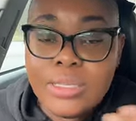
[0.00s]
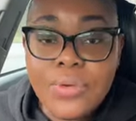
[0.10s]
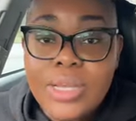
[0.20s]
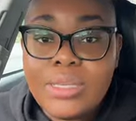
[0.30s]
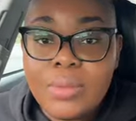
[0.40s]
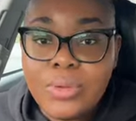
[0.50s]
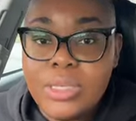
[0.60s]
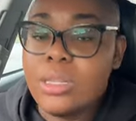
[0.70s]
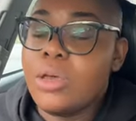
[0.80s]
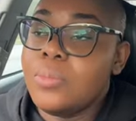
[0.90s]
It's a very
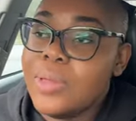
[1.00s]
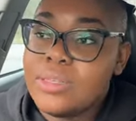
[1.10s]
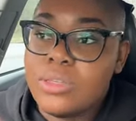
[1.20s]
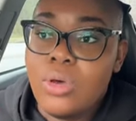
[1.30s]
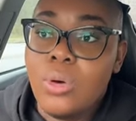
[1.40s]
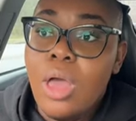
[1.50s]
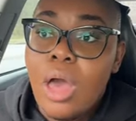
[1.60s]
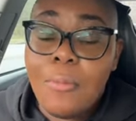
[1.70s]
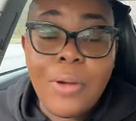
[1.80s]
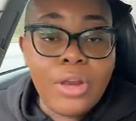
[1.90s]
slippery slope. And so
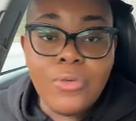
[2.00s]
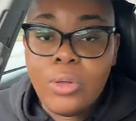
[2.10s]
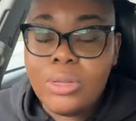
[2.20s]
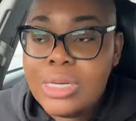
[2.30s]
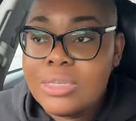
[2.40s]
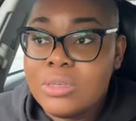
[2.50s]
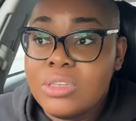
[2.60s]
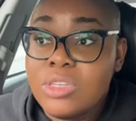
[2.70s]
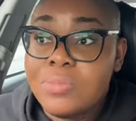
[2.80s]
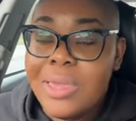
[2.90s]
a part of holiness
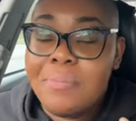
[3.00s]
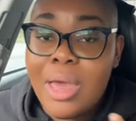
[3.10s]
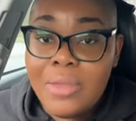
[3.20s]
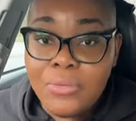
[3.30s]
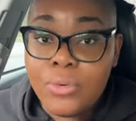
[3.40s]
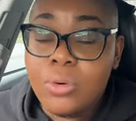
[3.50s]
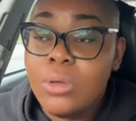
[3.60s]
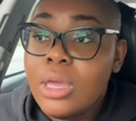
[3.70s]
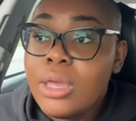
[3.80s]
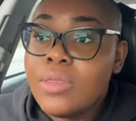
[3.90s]
is just being
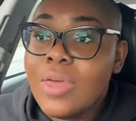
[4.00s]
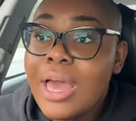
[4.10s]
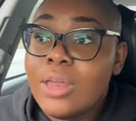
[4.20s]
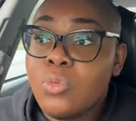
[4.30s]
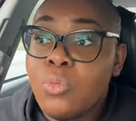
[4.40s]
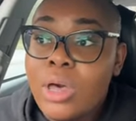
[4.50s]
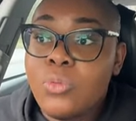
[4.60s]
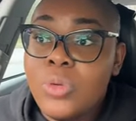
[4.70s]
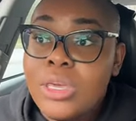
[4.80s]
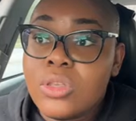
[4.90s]
mindful that
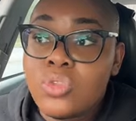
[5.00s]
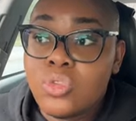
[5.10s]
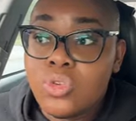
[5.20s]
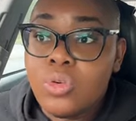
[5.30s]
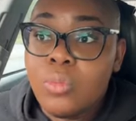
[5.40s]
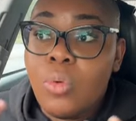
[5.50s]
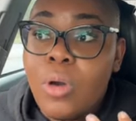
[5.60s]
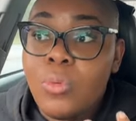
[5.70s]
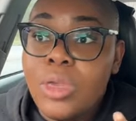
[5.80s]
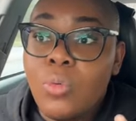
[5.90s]
what we consume,
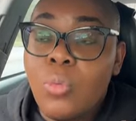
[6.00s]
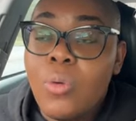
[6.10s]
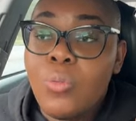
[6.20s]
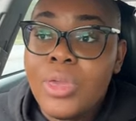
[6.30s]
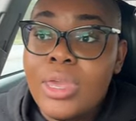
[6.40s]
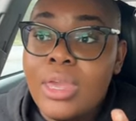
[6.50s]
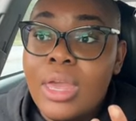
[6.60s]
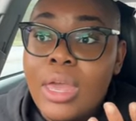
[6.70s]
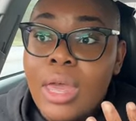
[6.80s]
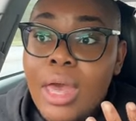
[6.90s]
what we what we